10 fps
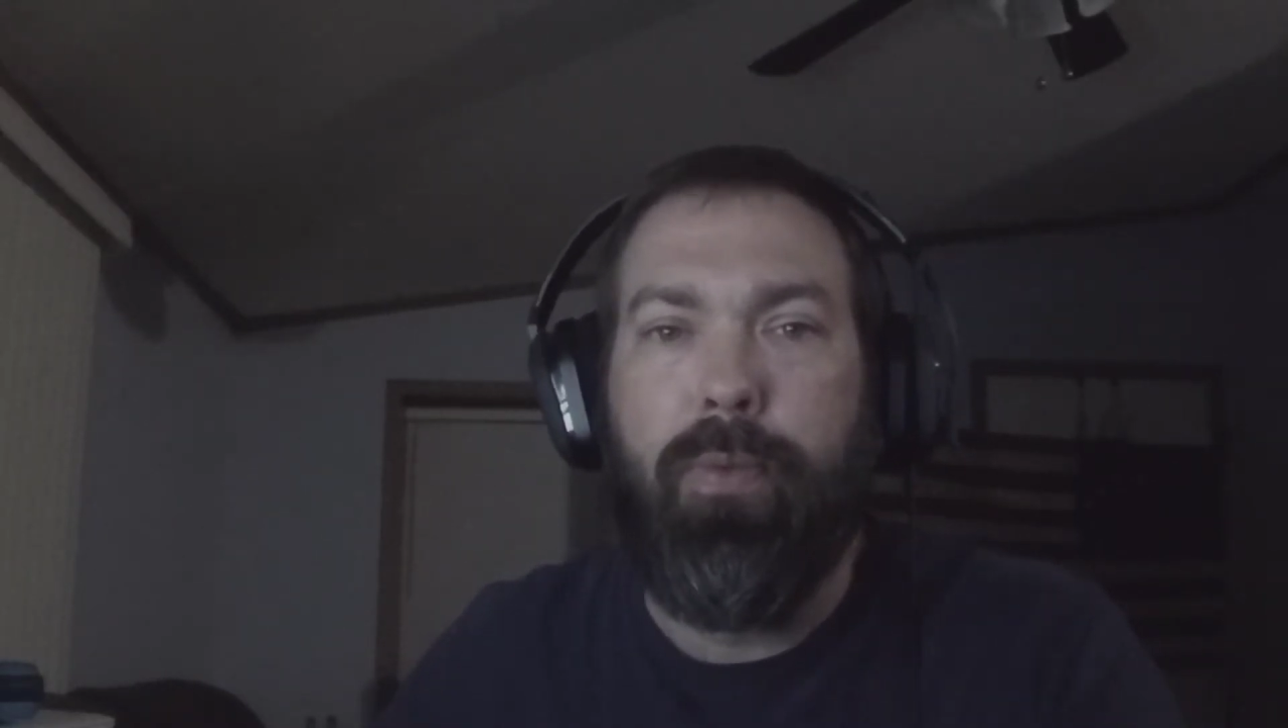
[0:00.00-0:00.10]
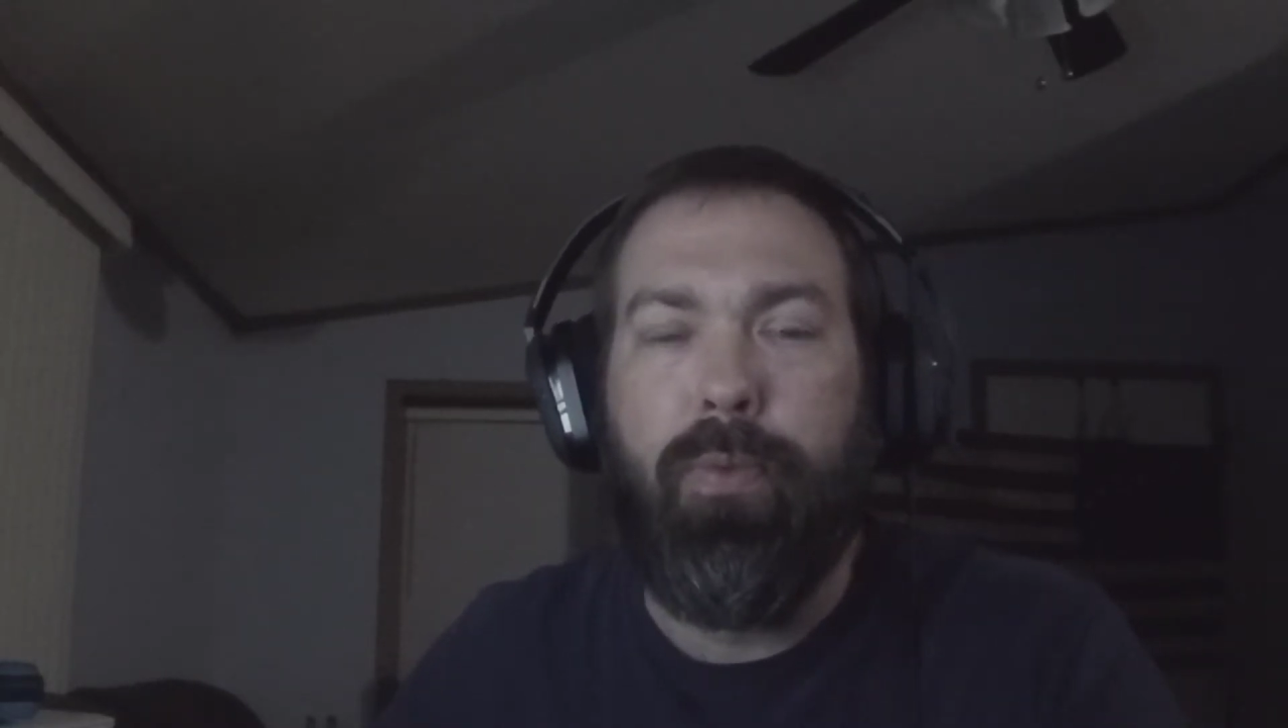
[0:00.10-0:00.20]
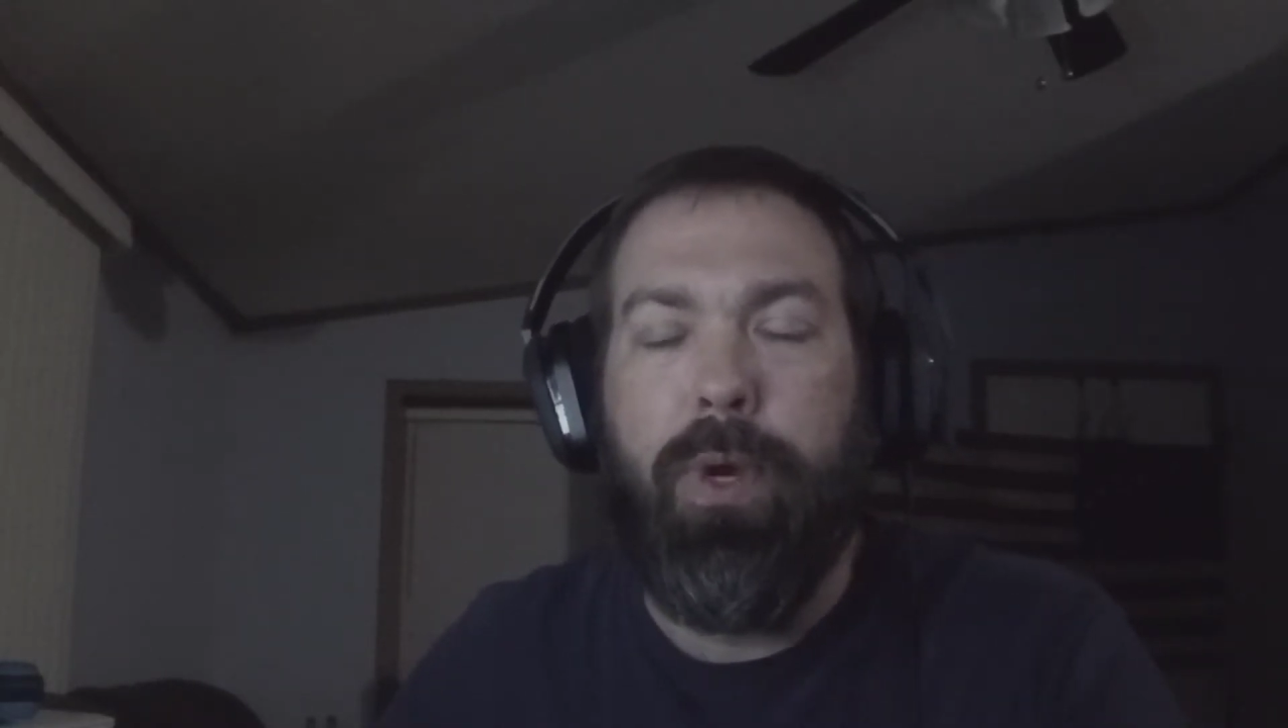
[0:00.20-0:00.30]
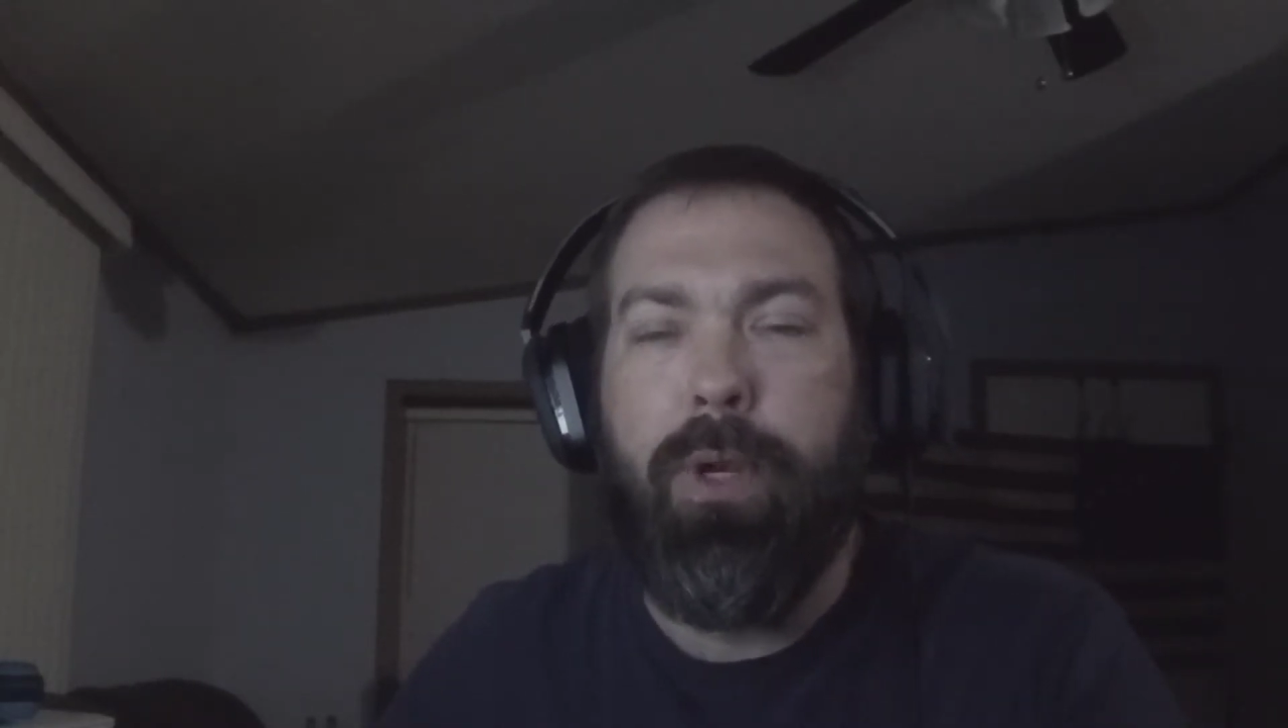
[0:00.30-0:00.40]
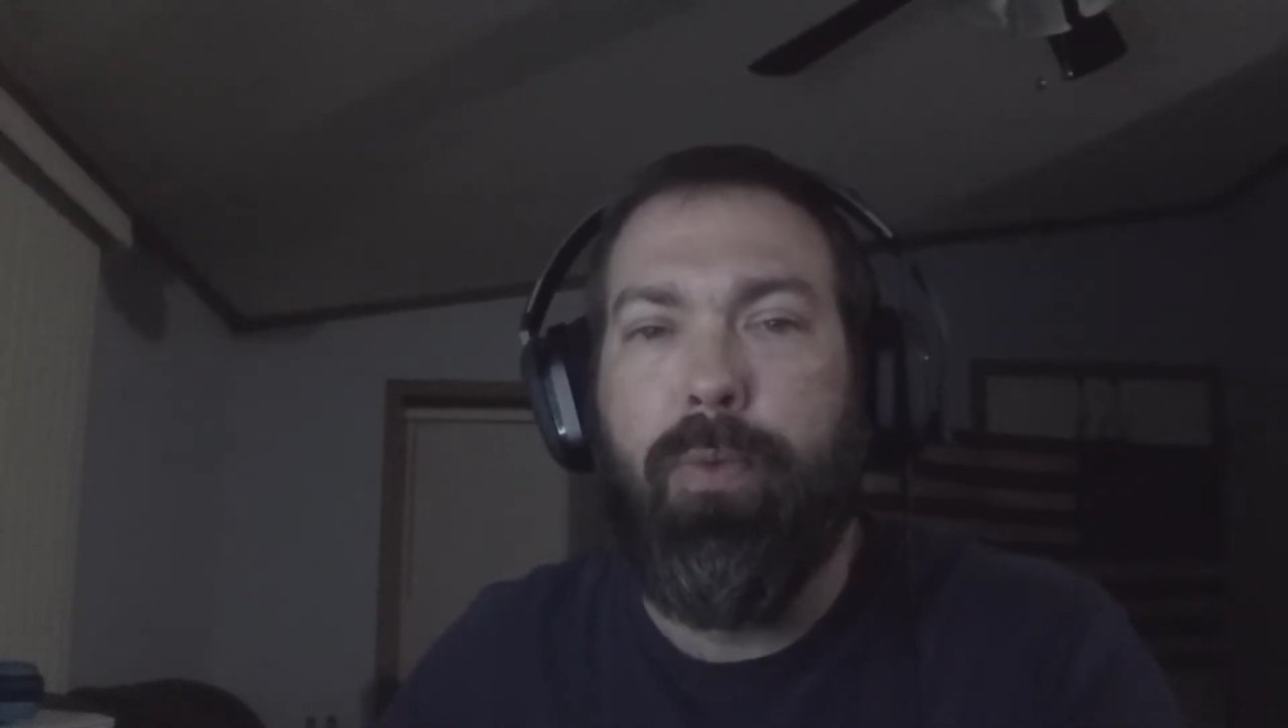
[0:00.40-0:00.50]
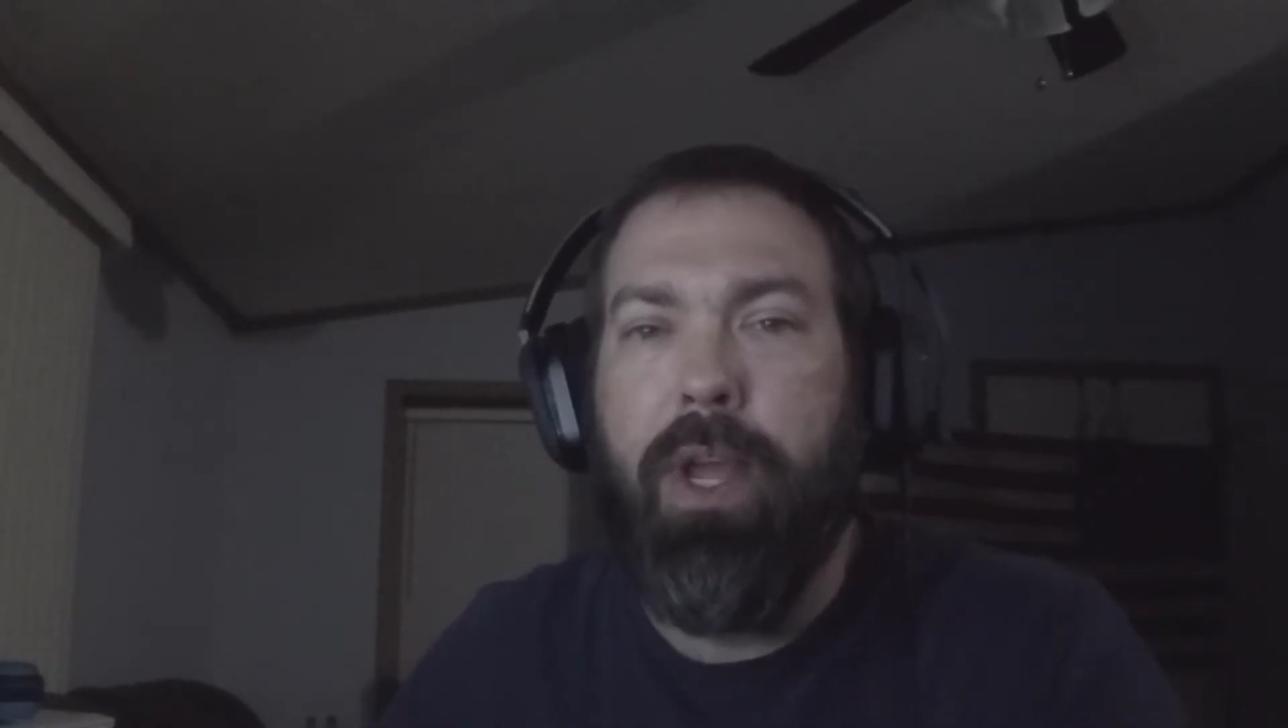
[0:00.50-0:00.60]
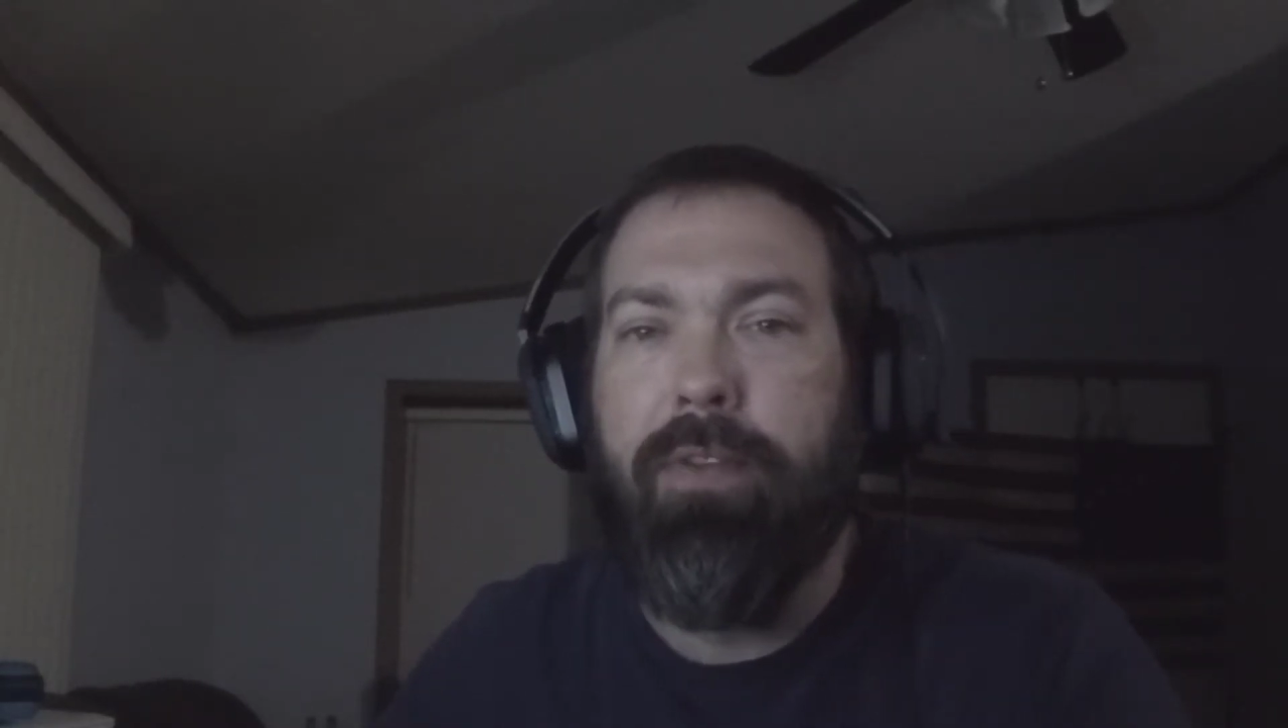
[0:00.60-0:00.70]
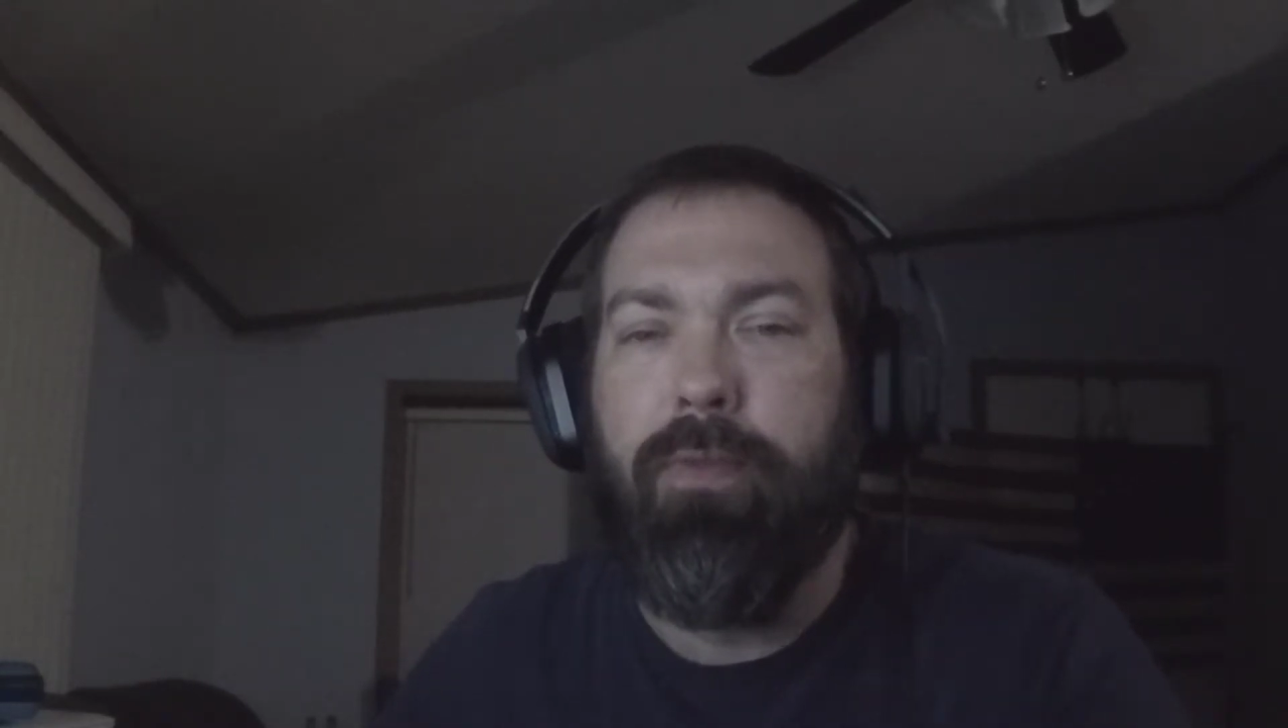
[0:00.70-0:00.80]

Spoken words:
wave